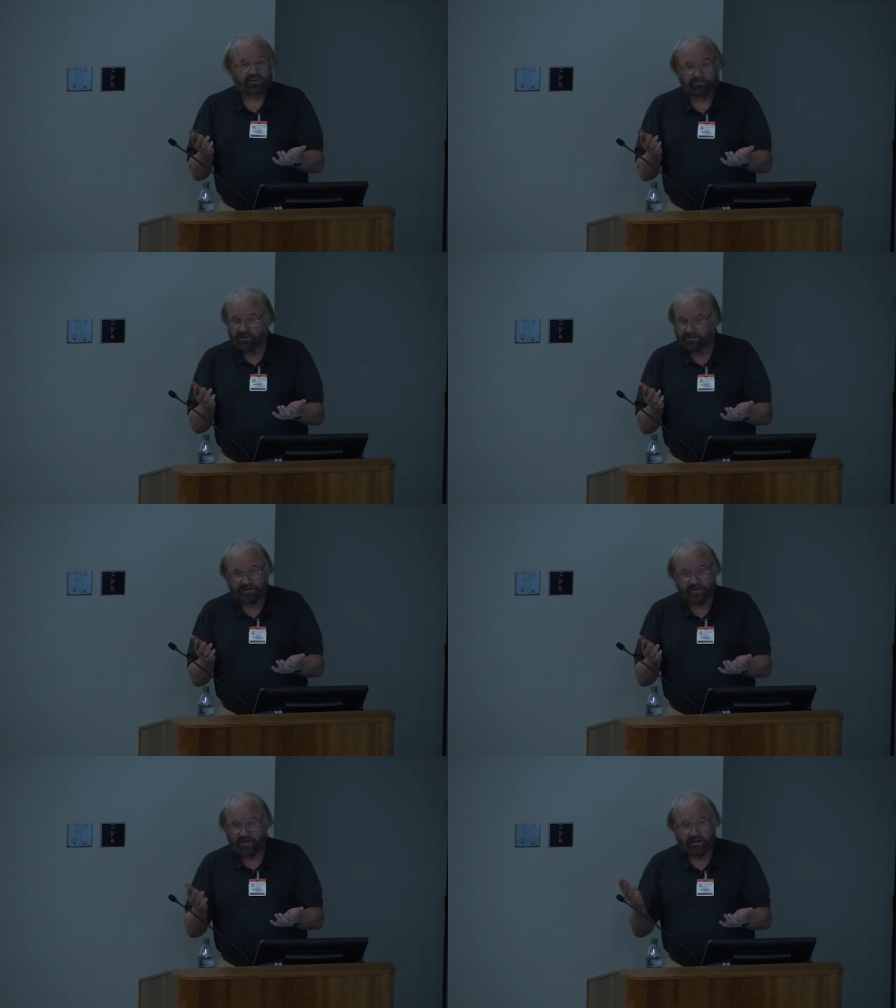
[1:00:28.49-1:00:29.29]
doesn't mean to
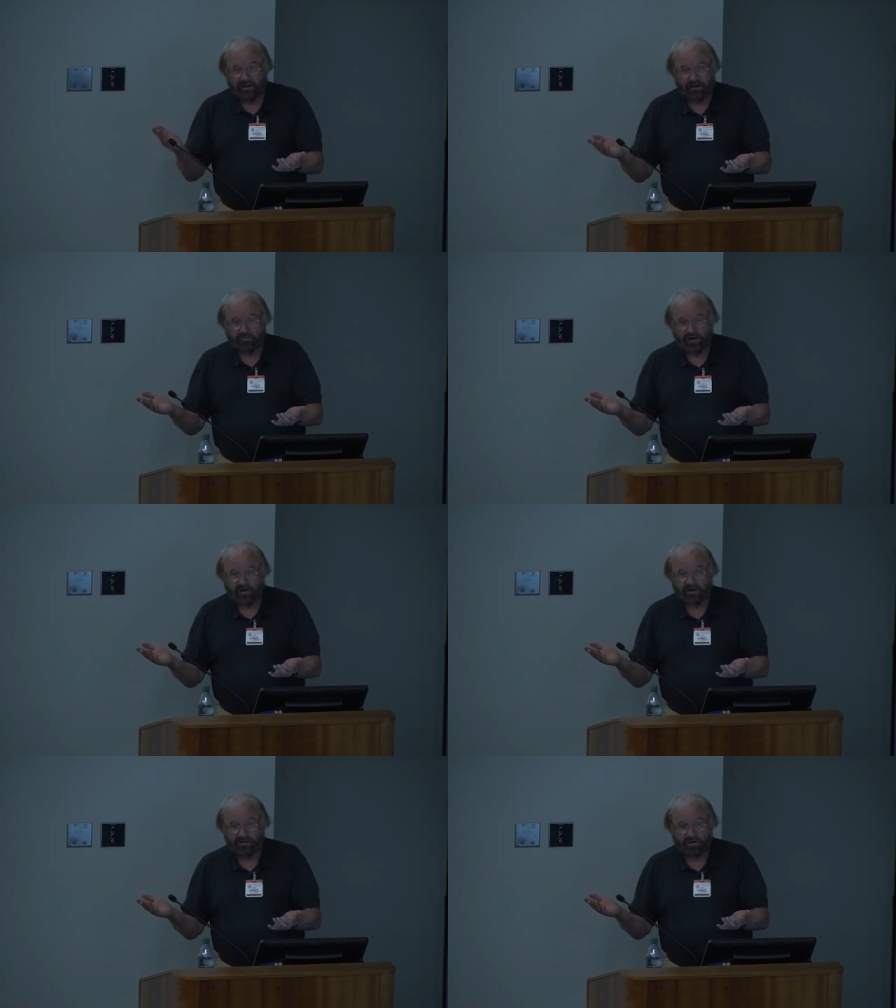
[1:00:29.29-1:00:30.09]
say they're going to get it
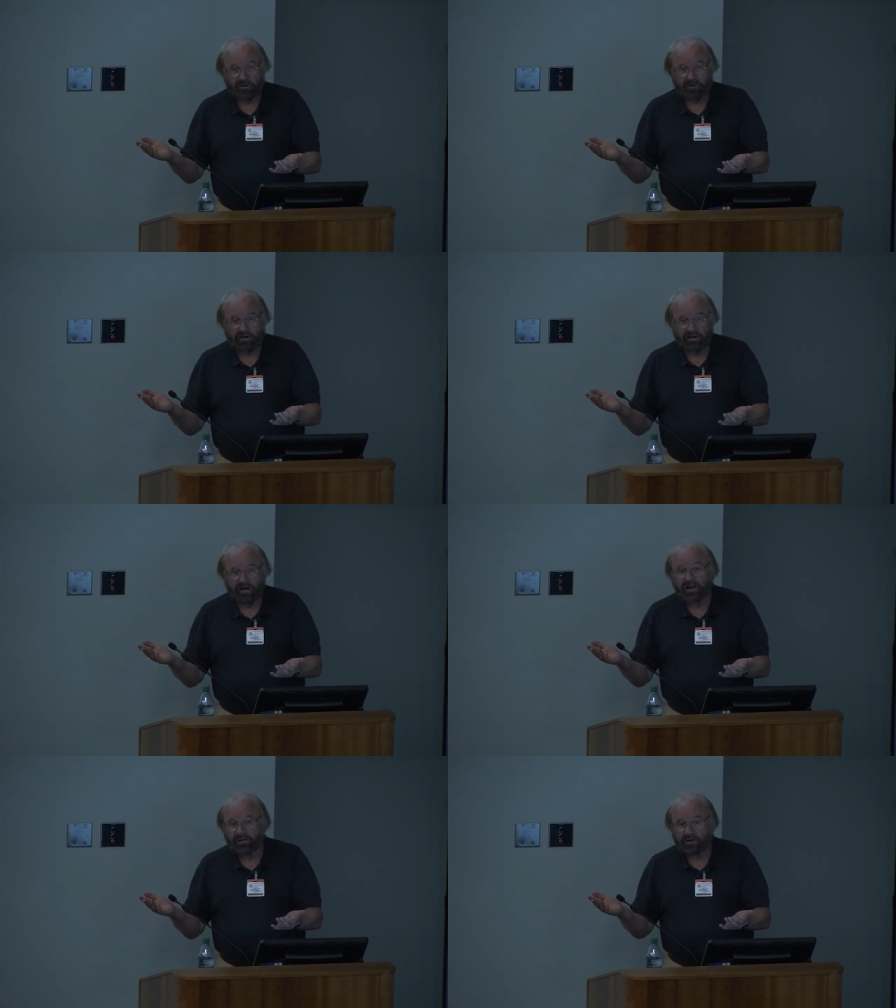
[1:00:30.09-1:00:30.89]
right you know, immediately
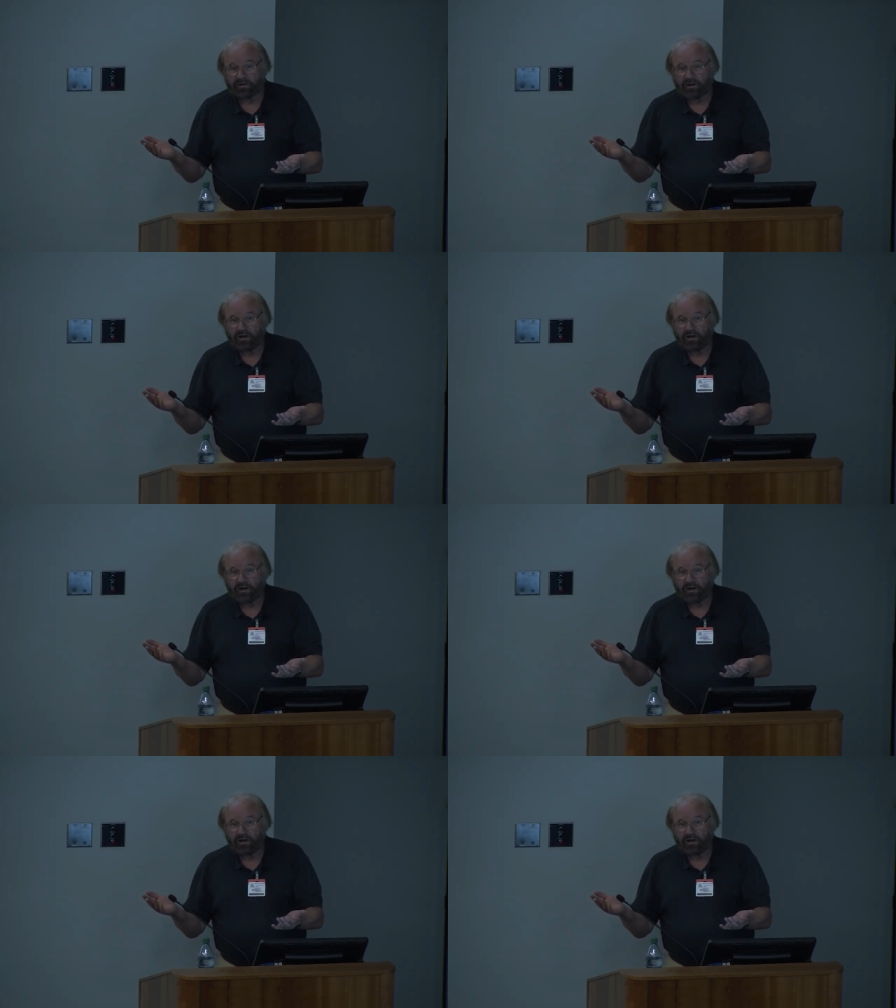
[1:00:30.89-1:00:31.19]
either.